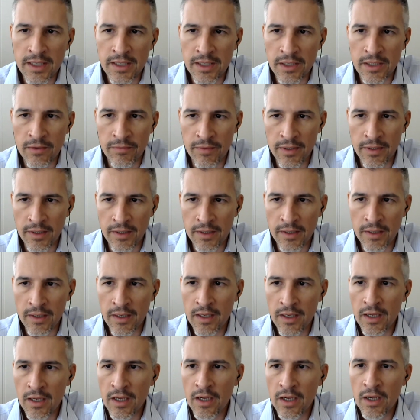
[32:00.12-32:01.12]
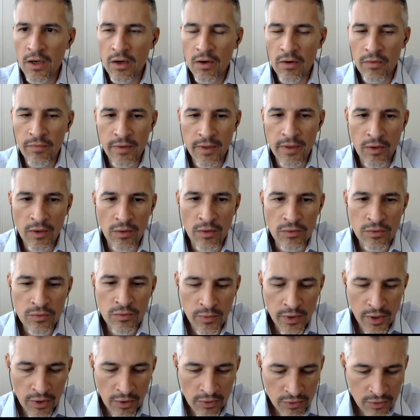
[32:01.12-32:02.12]
any of the goals.
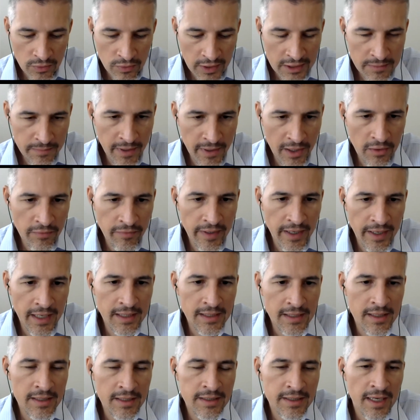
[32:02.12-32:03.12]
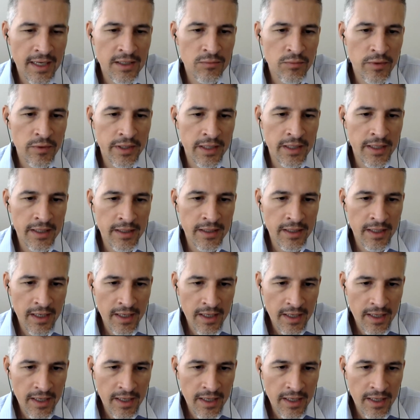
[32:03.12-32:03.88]
We also, as part of an exercise, we did